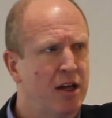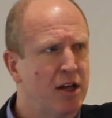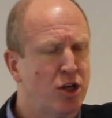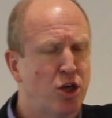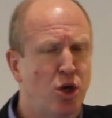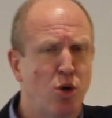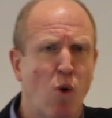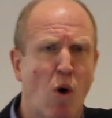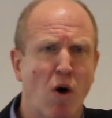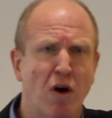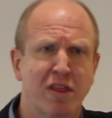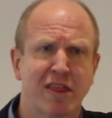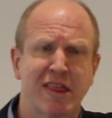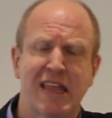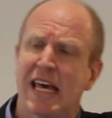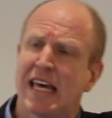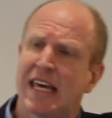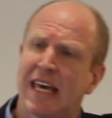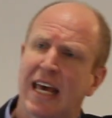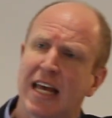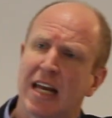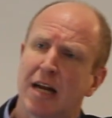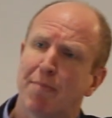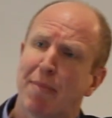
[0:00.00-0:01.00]
You are
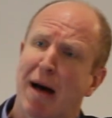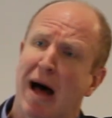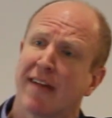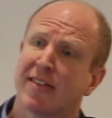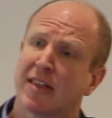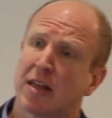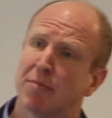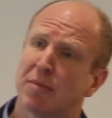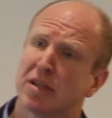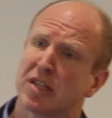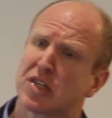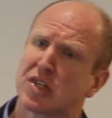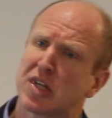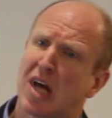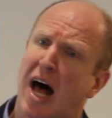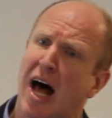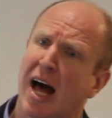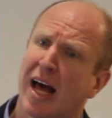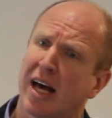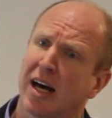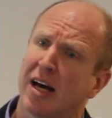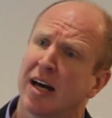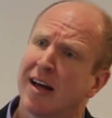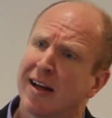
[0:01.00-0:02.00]
thinking about the
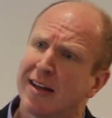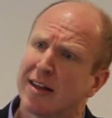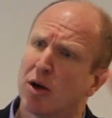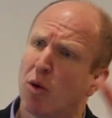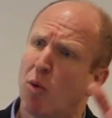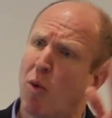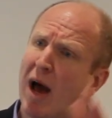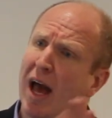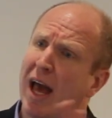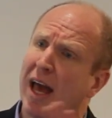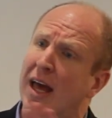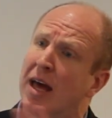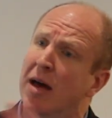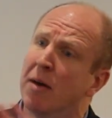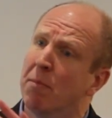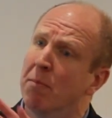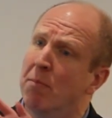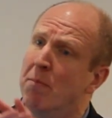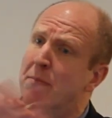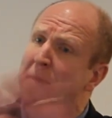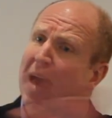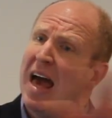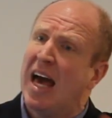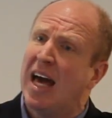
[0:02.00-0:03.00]
Messiah the way
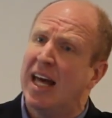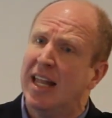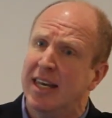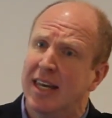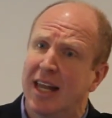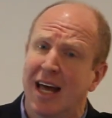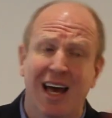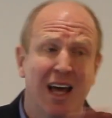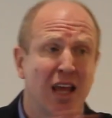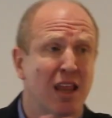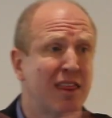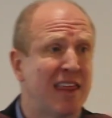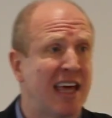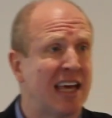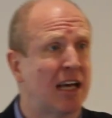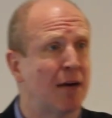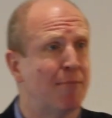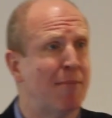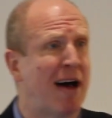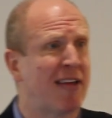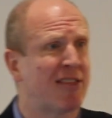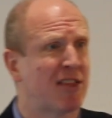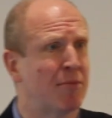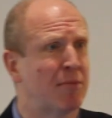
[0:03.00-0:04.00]
men think
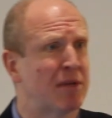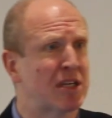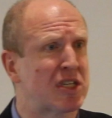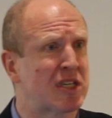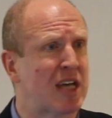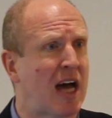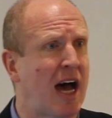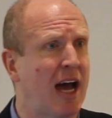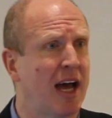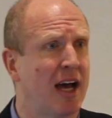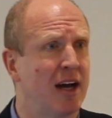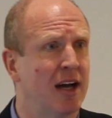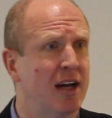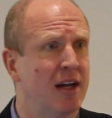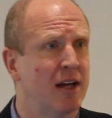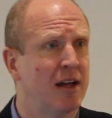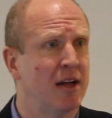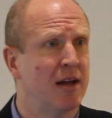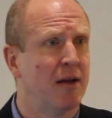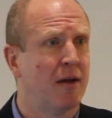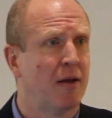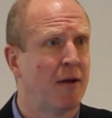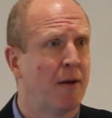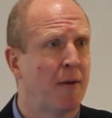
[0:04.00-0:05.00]
about the Messiah,
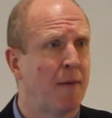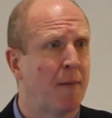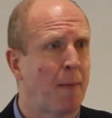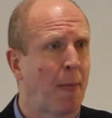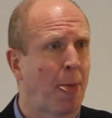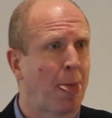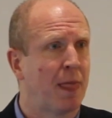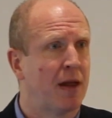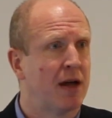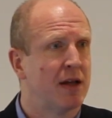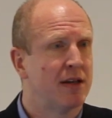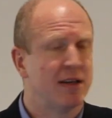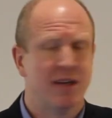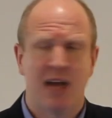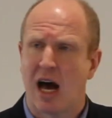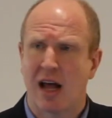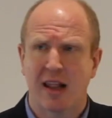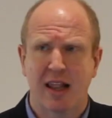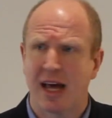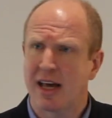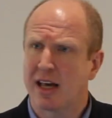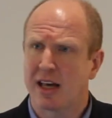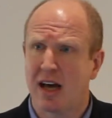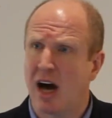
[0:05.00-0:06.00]

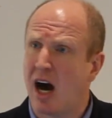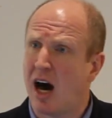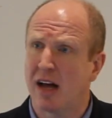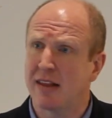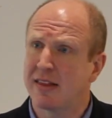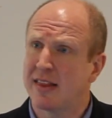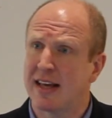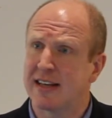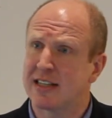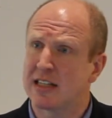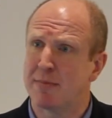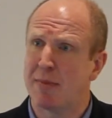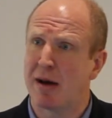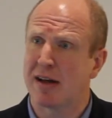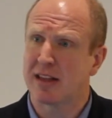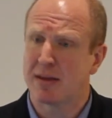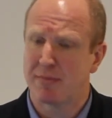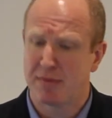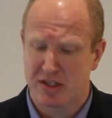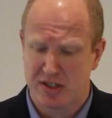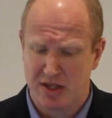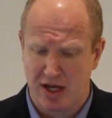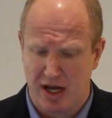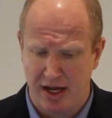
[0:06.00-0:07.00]
not like God thinks about
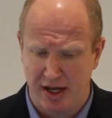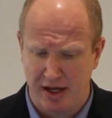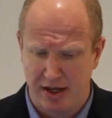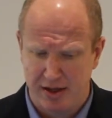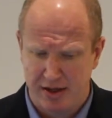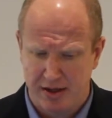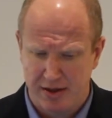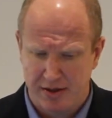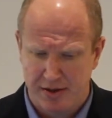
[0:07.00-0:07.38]
the Messiah.